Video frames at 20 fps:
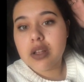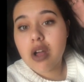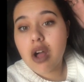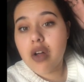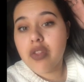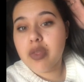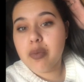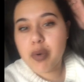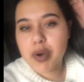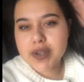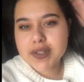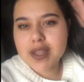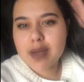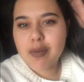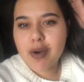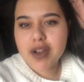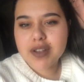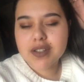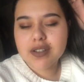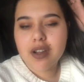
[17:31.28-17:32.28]
all the books I
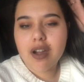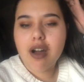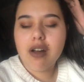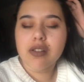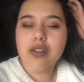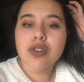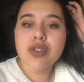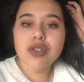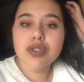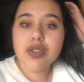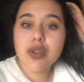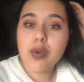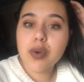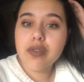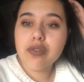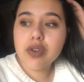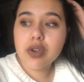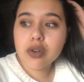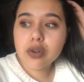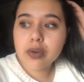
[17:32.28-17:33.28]
brought to college. So
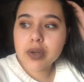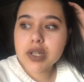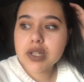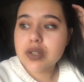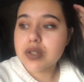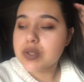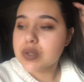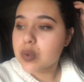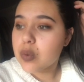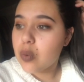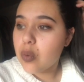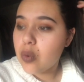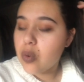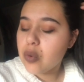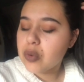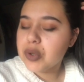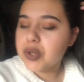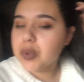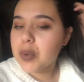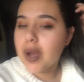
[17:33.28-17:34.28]
if you're going to
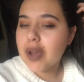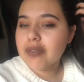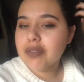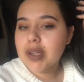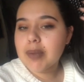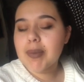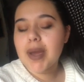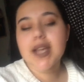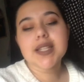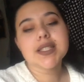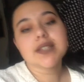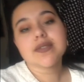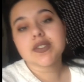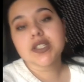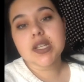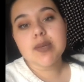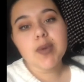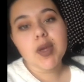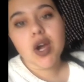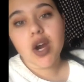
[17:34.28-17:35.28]
school or you have a massive
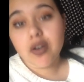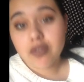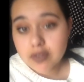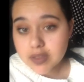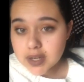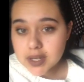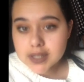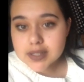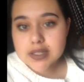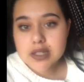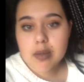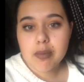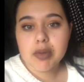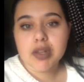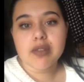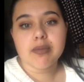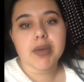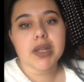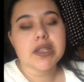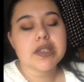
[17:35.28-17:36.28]
TBR for the next
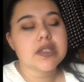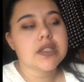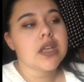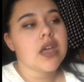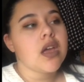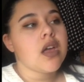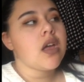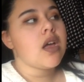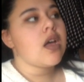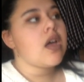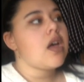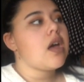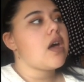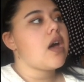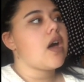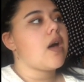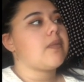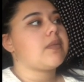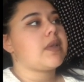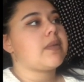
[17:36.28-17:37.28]
couple of months,
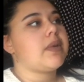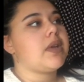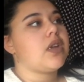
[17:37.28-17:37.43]
let